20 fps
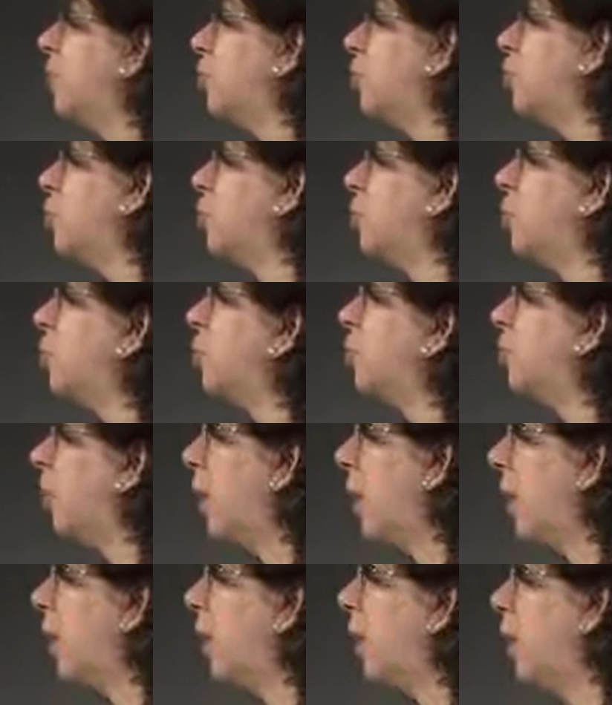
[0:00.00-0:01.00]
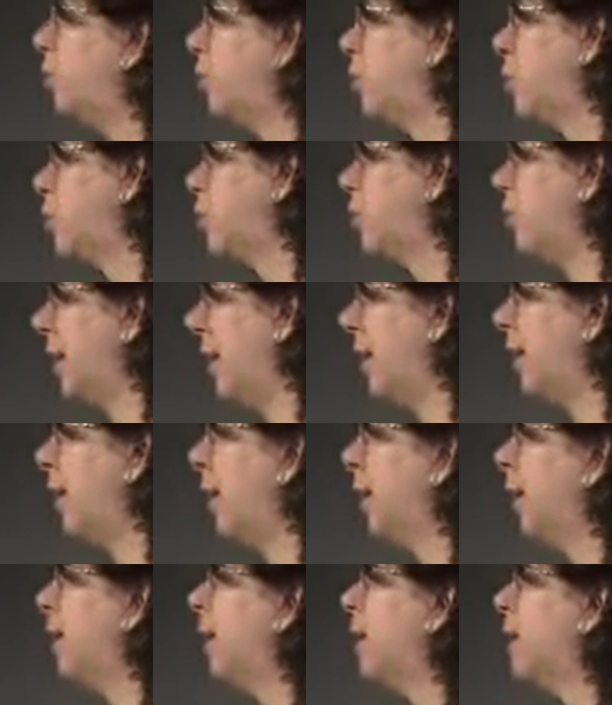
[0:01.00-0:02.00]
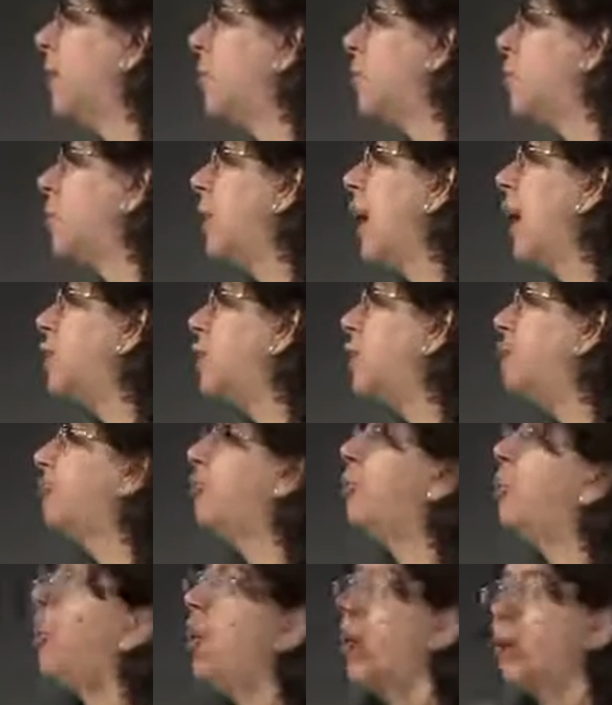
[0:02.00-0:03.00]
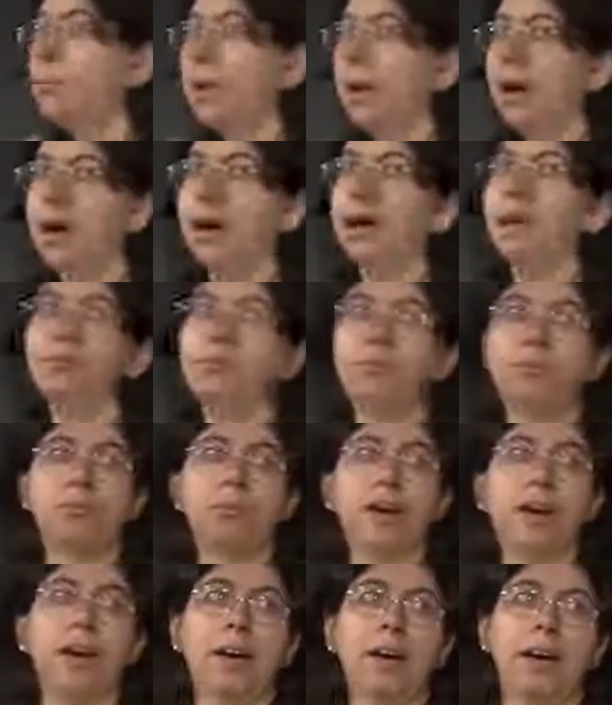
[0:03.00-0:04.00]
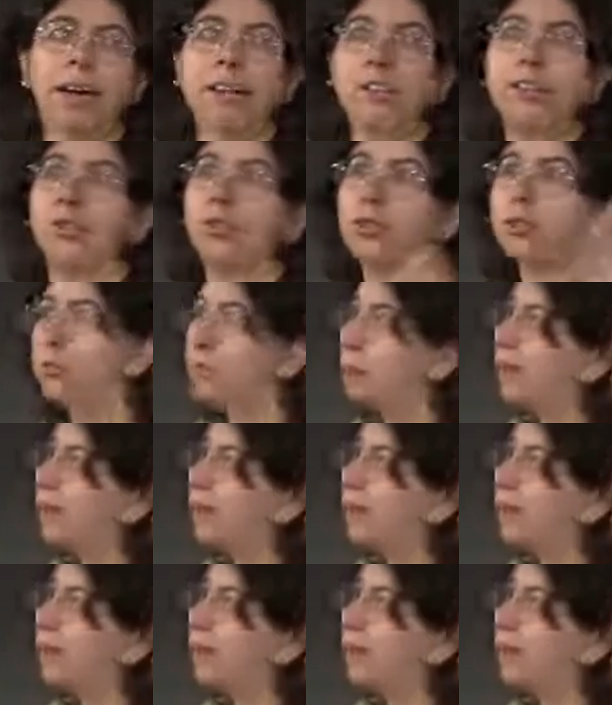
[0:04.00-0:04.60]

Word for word: to uh, future data. So that's a form of uh, sort of,